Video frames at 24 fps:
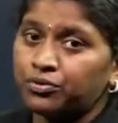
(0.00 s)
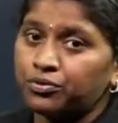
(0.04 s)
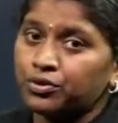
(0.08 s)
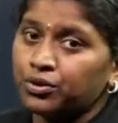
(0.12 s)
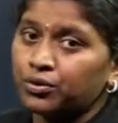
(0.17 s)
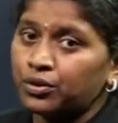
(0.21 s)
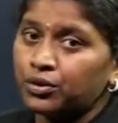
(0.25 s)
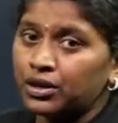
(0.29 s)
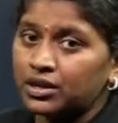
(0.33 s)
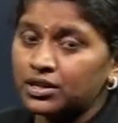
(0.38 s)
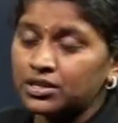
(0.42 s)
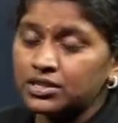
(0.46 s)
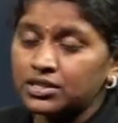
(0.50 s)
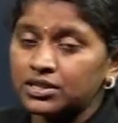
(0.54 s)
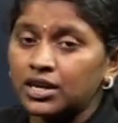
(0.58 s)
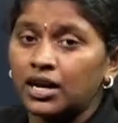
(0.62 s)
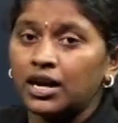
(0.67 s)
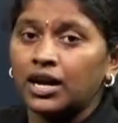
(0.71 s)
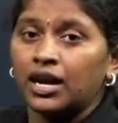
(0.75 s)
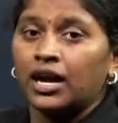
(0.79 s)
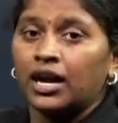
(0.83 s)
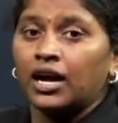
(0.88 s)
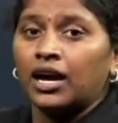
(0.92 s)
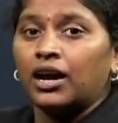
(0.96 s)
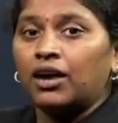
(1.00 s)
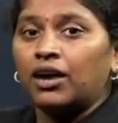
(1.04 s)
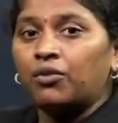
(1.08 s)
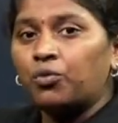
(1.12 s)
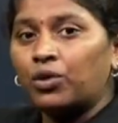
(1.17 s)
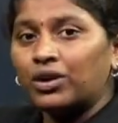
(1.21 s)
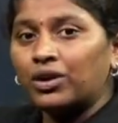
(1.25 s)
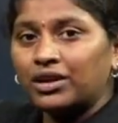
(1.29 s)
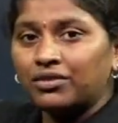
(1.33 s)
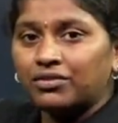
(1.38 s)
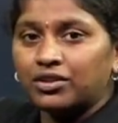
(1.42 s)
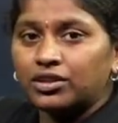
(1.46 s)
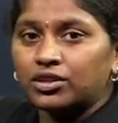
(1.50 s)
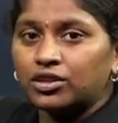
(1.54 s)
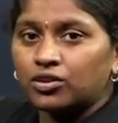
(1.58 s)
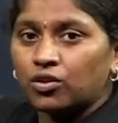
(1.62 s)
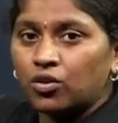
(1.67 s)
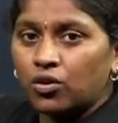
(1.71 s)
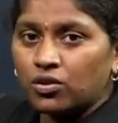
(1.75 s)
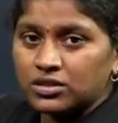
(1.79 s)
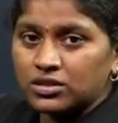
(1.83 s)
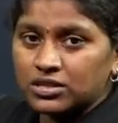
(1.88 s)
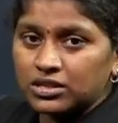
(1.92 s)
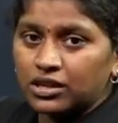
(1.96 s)
Euler's, whatever the
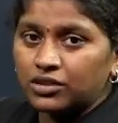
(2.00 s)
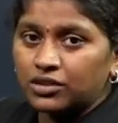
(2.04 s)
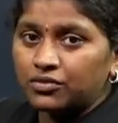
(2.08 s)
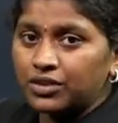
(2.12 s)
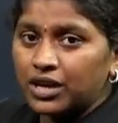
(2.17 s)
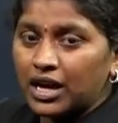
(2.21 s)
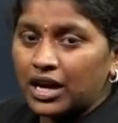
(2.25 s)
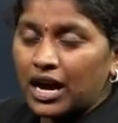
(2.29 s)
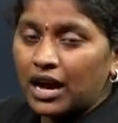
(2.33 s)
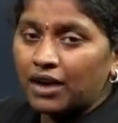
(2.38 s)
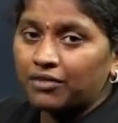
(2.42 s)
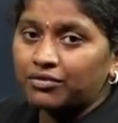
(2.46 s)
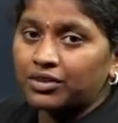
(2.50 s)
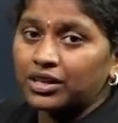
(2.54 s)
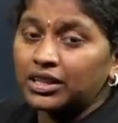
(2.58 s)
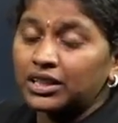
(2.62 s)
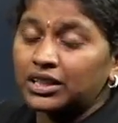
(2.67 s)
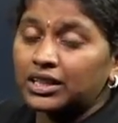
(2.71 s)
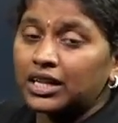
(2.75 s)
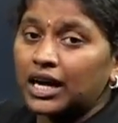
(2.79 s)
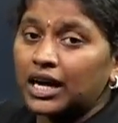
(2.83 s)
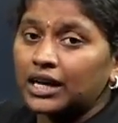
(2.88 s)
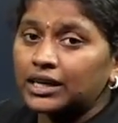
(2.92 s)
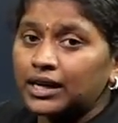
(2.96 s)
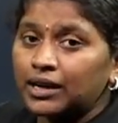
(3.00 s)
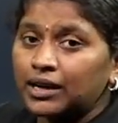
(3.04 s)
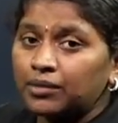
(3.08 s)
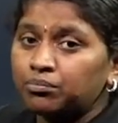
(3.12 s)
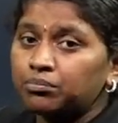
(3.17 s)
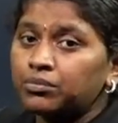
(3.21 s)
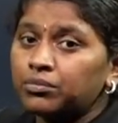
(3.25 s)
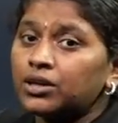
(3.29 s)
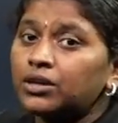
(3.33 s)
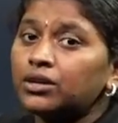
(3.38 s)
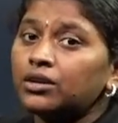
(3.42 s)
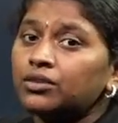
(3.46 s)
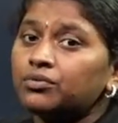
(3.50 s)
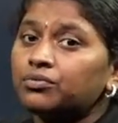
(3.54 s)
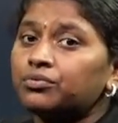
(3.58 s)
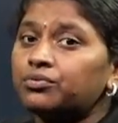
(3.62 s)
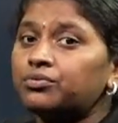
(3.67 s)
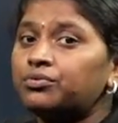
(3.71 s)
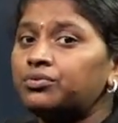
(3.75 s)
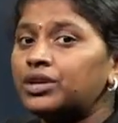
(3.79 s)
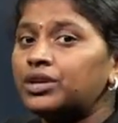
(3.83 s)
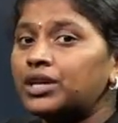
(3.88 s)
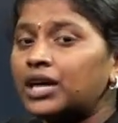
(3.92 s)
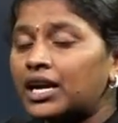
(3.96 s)
constant we are having, that number
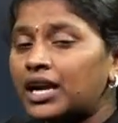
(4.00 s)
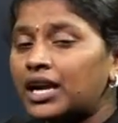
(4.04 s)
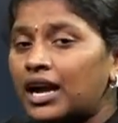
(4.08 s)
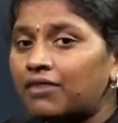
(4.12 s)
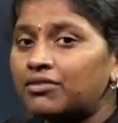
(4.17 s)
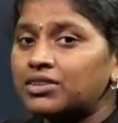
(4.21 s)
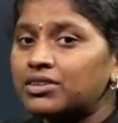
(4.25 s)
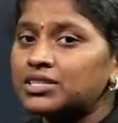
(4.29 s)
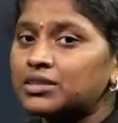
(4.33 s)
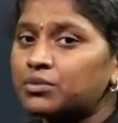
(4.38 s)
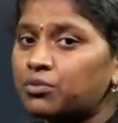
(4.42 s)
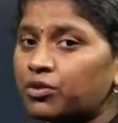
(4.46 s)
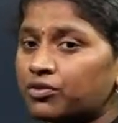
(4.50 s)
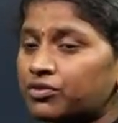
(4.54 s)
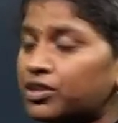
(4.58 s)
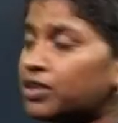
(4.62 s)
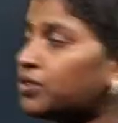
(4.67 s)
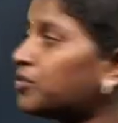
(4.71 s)
we are having some of the